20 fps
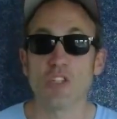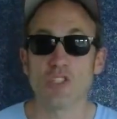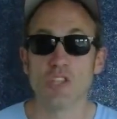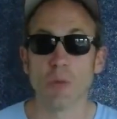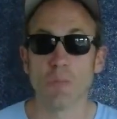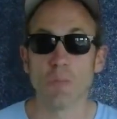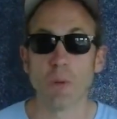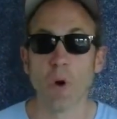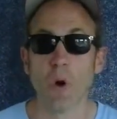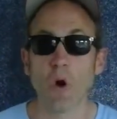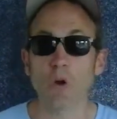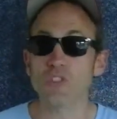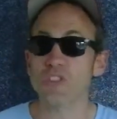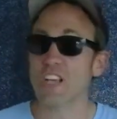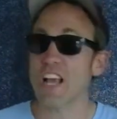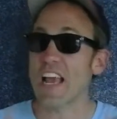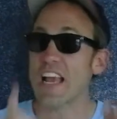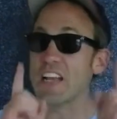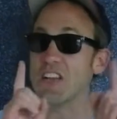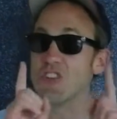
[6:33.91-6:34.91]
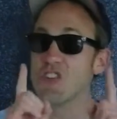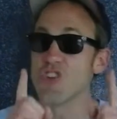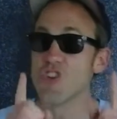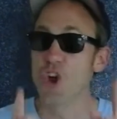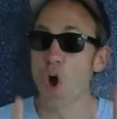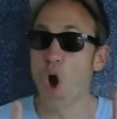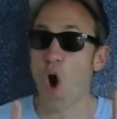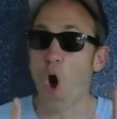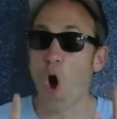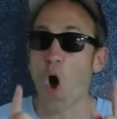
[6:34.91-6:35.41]
to put in
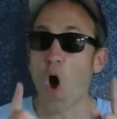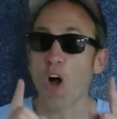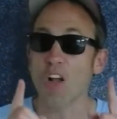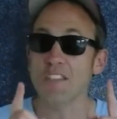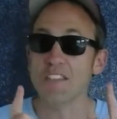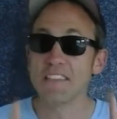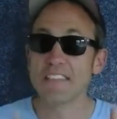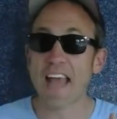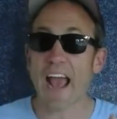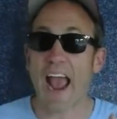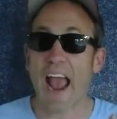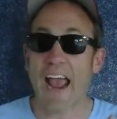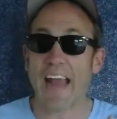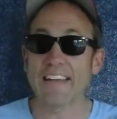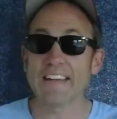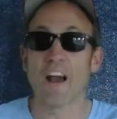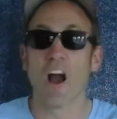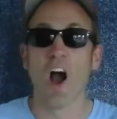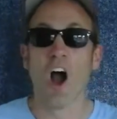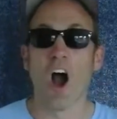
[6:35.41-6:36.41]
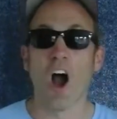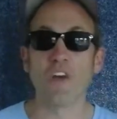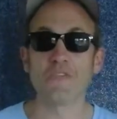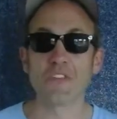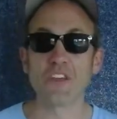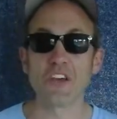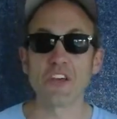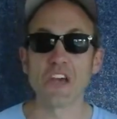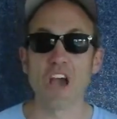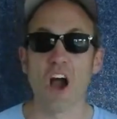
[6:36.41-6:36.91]
your den. Off
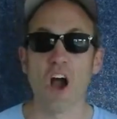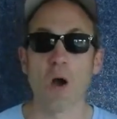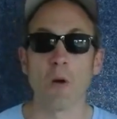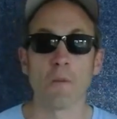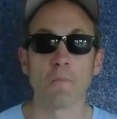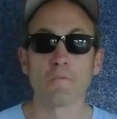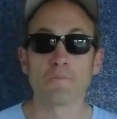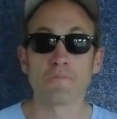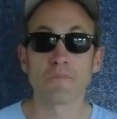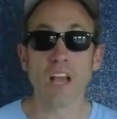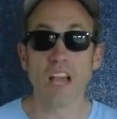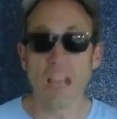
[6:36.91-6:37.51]
you go.